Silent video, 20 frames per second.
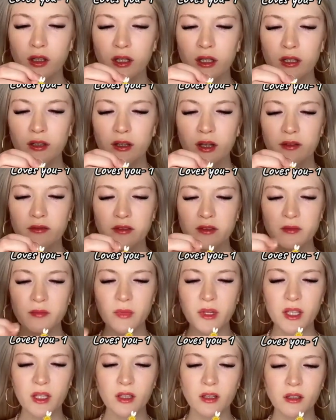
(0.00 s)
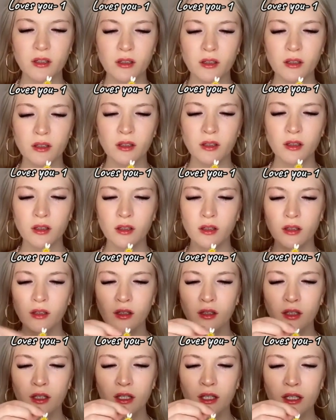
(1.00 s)
He loves me.
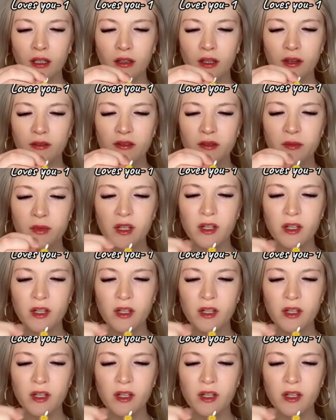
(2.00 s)
He loves me